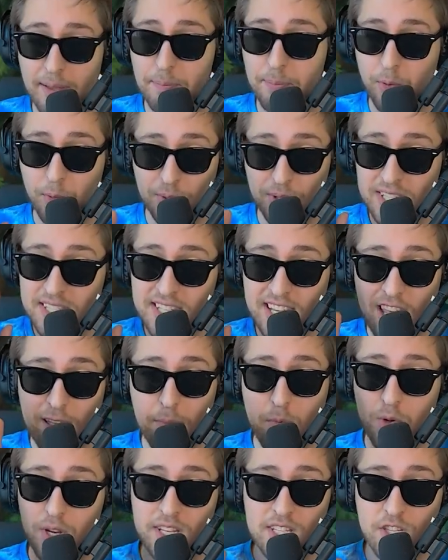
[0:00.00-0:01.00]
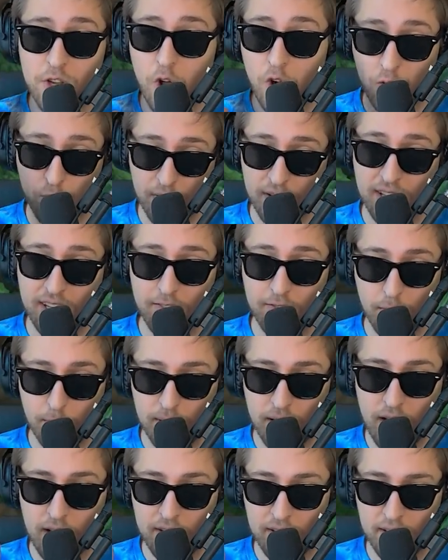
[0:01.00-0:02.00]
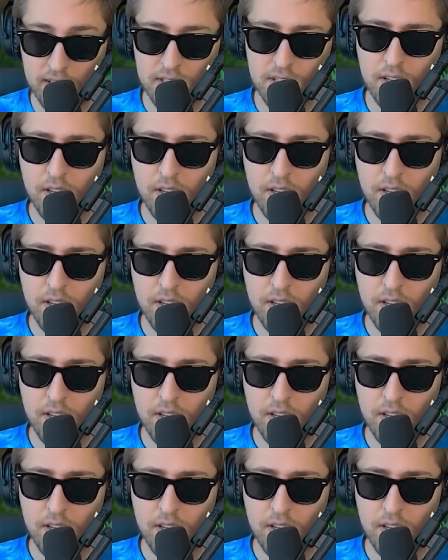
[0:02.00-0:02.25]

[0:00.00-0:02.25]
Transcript: bro, this game mode is already giving me ideas.